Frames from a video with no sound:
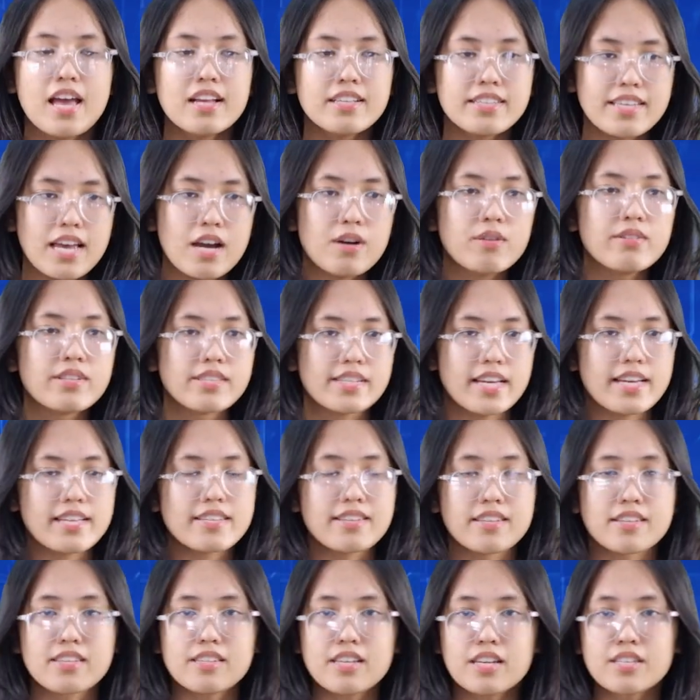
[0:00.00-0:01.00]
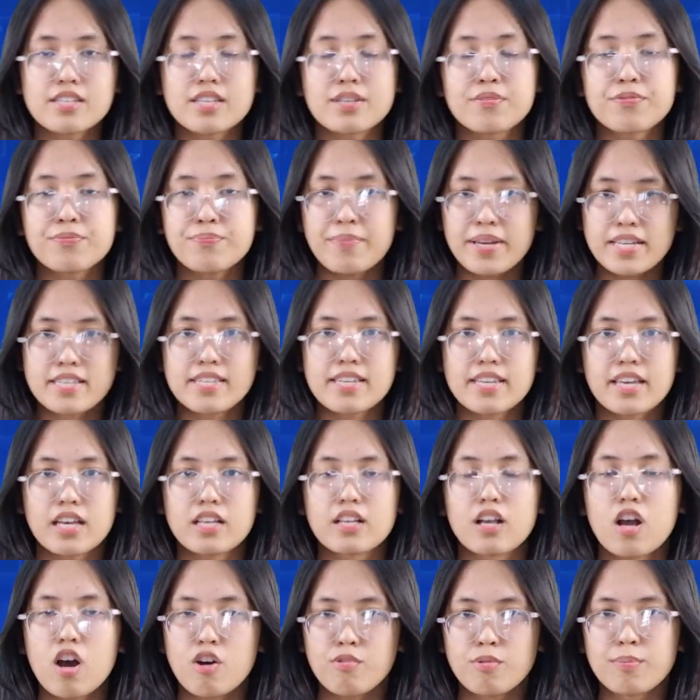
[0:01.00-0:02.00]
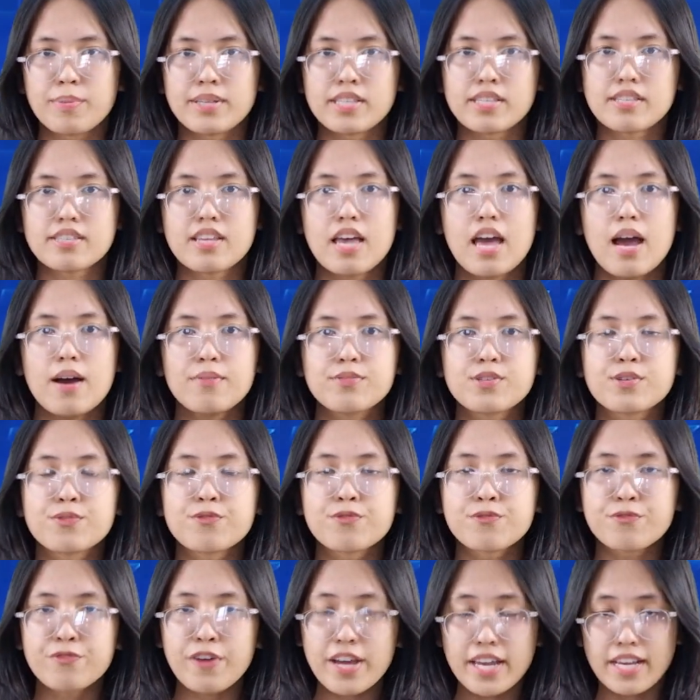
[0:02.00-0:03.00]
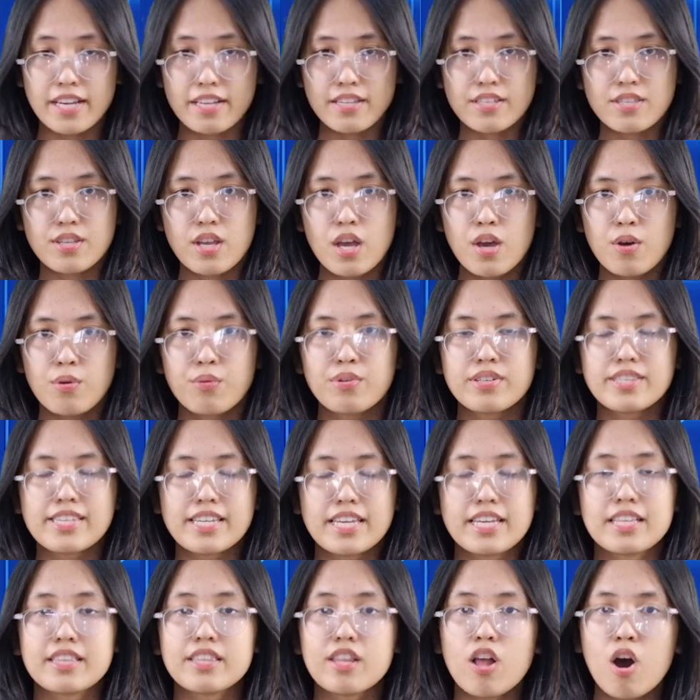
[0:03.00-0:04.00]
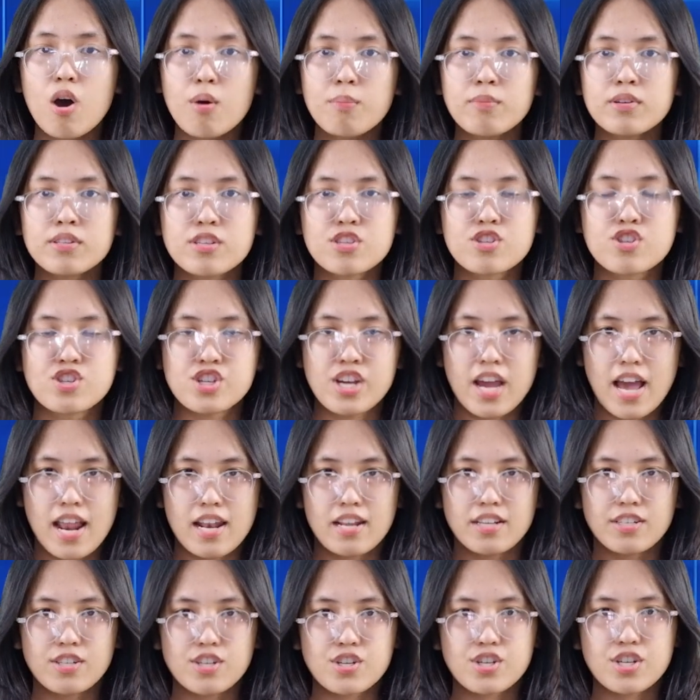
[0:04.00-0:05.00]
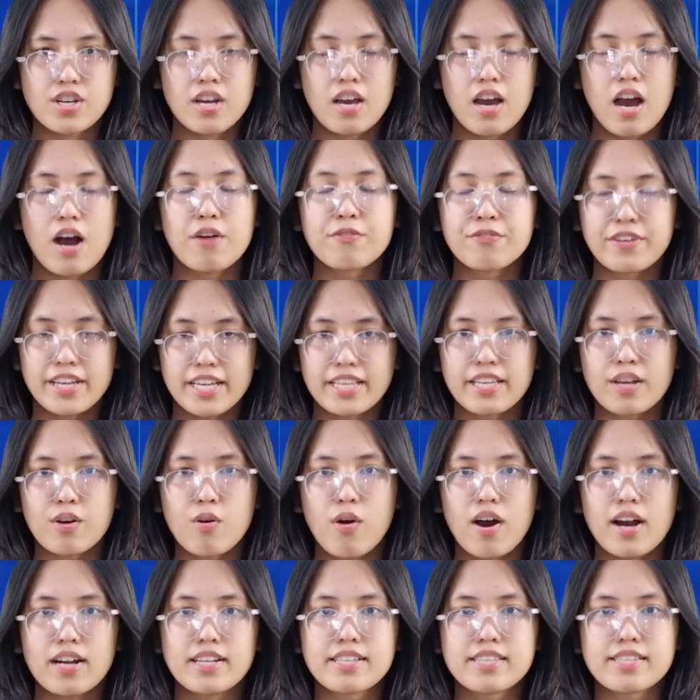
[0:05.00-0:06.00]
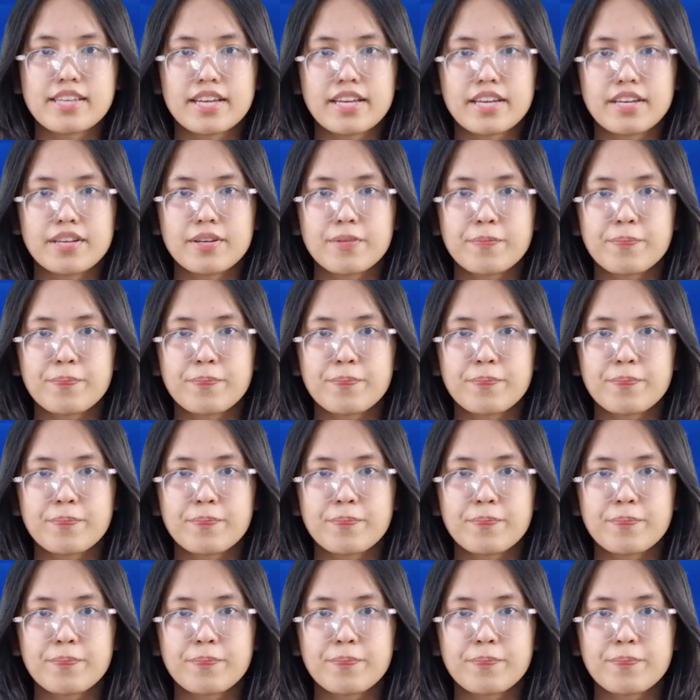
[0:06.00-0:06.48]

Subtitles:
Nowadays, successive Mexican governments have to face with the enormous challenge of inequality.